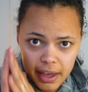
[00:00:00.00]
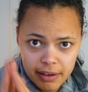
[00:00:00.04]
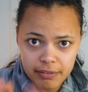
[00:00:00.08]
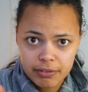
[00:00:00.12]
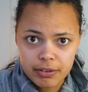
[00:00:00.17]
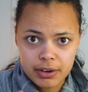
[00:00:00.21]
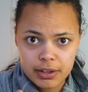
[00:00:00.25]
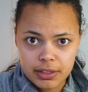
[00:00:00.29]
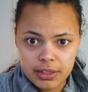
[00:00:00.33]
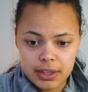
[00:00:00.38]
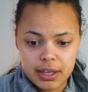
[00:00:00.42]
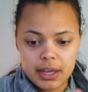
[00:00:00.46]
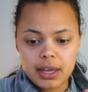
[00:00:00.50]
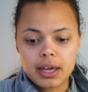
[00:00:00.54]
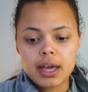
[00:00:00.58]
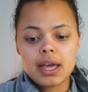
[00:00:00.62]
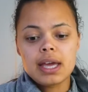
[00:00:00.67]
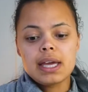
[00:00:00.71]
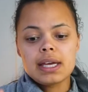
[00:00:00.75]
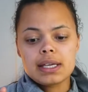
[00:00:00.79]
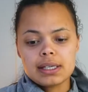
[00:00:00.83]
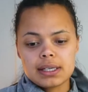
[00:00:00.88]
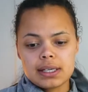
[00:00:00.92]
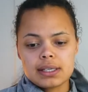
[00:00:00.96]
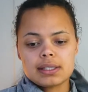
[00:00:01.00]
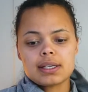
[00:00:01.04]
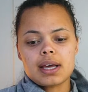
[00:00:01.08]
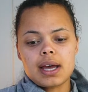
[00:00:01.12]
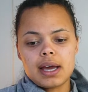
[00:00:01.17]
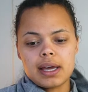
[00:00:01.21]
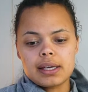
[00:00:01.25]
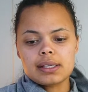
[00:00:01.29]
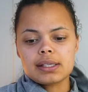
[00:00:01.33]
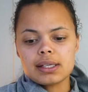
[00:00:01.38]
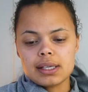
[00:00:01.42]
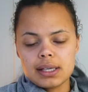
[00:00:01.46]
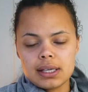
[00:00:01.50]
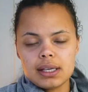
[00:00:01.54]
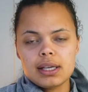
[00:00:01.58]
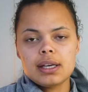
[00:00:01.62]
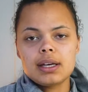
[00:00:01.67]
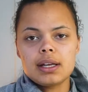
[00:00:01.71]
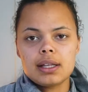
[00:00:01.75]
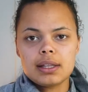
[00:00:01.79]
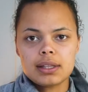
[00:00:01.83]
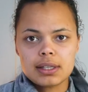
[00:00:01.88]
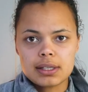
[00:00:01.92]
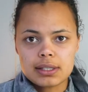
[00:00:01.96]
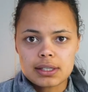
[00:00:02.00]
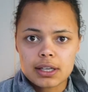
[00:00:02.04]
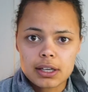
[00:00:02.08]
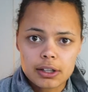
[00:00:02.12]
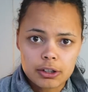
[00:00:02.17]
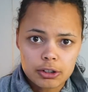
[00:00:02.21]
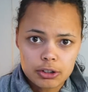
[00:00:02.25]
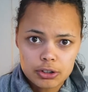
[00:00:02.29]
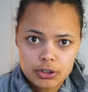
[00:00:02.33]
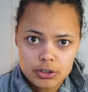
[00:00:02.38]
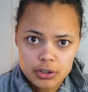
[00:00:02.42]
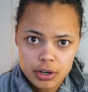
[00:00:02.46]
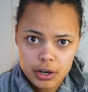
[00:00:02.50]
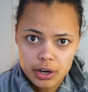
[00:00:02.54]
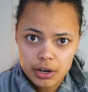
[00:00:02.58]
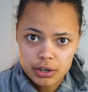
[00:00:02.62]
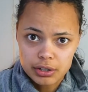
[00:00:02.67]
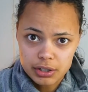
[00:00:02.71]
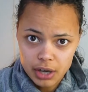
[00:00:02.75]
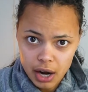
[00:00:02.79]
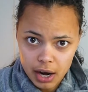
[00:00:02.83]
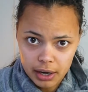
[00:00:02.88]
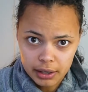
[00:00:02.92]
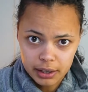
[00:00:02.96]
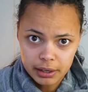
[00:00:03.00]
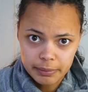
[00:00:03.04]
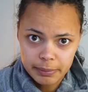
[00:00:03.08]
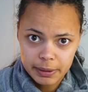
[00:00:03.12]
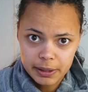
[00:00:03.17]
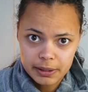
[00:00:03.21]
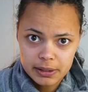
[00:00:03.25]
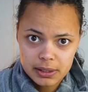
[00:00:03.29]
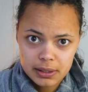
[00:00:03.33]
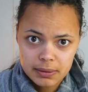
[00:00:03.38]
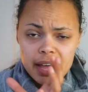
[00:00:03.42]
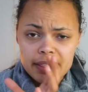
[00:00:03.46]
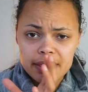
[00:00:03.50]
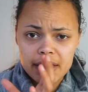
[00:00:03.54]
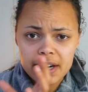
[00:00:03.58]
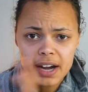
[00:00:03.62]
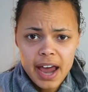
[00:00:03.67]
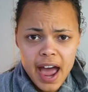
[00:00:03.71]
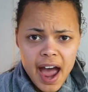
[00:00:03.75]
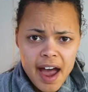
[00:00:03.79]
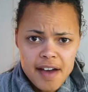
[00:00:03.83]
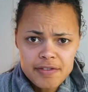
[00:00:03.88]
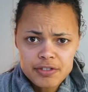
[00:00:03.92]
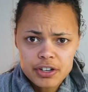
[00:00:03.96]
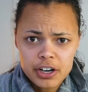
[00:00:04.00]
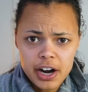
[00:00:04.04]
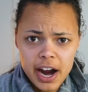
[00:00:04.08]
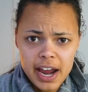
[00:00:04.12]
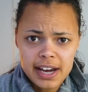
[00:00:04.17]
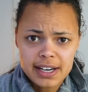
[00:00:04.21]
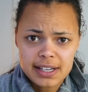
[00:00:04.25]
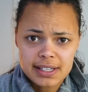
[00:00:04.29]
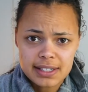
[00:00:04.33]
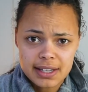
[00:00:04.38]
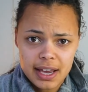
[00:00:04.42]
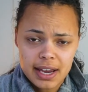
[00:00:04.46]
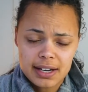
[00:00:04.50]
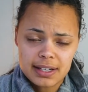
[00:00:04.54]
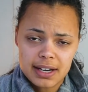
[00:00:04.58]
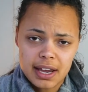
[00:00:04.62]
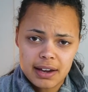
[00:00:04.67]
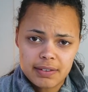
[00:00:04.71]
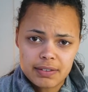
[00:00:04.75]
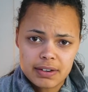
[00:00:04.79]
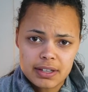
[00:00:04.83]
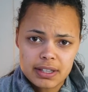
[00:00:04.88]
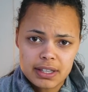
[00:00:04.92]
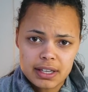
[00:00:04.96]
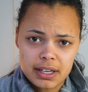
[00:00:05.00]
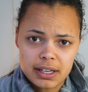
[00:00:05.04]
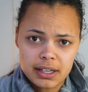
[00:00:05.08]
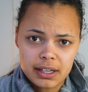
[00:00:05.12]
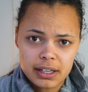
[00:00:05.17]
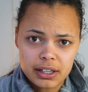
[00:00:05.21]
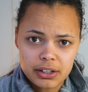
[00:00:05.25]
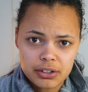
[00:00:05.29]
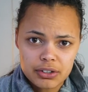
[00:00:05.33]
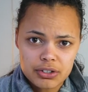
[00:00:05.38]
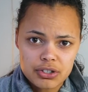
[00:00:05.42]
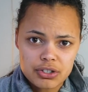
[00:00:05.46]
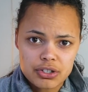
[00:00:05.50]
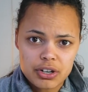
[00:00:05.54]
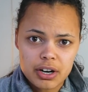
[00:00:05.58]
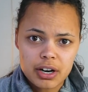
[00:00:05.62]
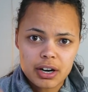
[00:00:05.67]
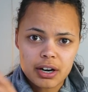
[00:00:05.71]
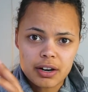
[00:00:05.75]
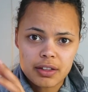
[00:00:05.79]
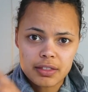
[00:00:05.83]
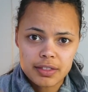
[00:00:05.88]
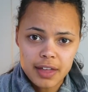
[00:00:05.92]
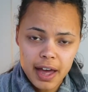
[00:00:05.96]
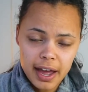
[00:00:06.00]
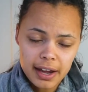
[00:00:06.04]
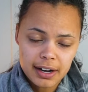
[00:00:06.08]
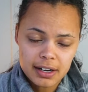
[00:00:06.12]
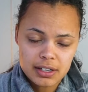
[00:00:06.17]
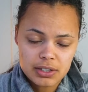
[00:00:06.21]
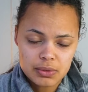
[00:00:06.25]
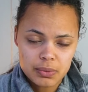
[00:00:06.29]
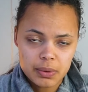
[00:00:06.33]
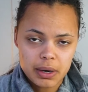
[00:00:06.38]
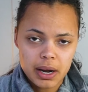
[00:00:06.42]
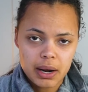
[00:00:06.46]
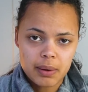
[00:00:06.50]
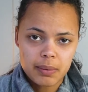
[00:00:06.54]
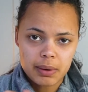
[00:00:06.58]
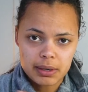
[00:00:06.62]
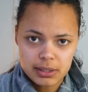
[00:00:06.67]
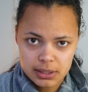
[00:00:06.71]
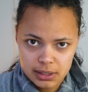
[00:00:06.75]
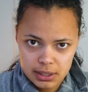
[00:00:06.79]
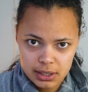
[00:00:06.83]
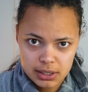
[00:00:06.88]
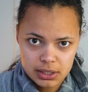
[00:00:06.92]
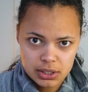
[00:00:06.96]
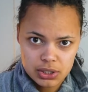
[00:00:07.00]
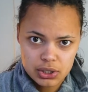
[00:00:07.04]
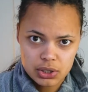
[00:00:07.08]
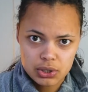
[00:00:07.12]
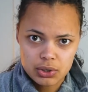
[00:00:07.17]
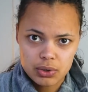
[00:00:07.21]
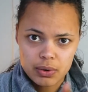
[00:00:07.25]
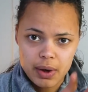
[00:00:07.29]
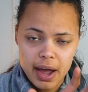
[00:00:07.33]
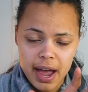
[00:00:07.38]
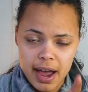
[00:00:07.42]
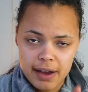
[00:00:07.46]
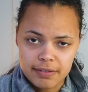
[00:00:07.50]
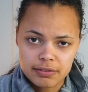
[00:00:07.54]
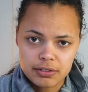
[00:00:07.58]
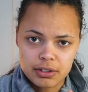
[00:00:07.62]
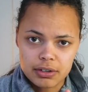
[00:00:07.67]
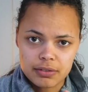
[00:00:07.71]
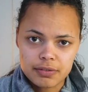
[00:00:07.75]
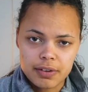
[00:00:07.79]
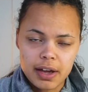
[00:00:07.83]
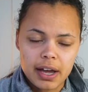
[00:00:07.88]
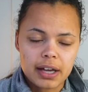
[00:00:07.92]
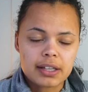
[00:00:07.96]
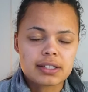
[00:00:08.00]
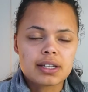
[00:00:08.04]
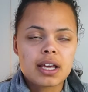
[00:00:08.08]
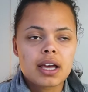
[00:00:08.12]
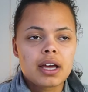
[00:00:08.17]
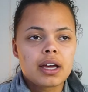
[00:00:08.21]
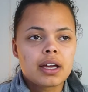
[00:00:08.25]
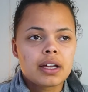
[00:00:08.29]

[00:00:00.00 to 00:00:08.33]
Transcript: everything designed in this Illustrator document. And then after I designed everything in Illustrator, that is when I went into After Effects.